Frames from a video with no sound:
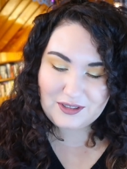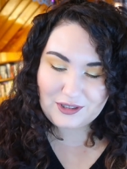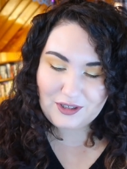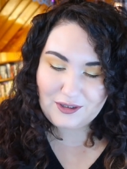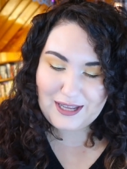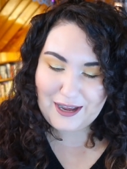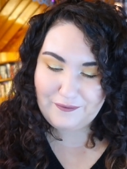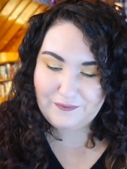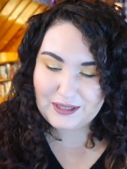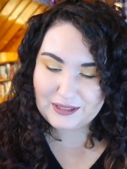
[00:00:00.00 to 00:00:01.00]
So they're called Have
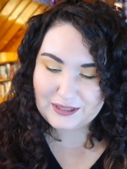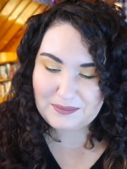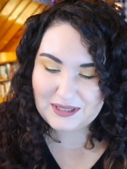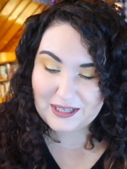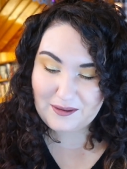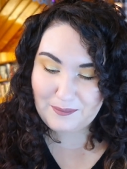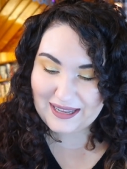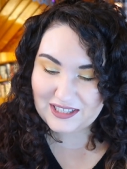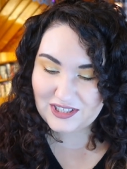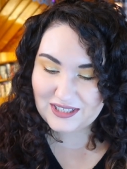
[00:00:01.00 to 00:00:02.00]
Fun Lipstick
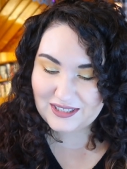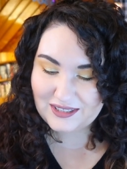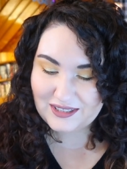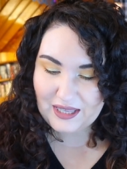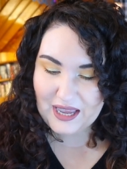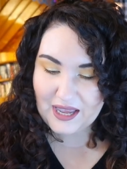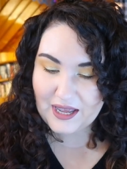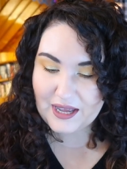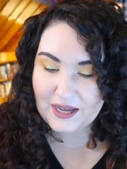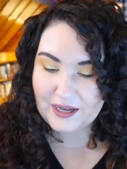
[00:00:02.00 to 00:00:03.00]
Matches. They
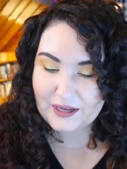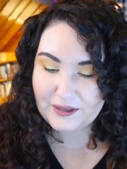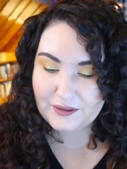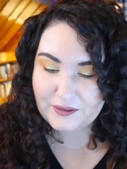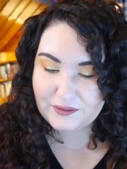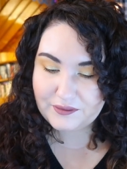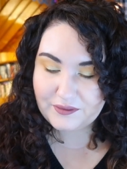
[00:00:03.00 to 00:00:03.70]
have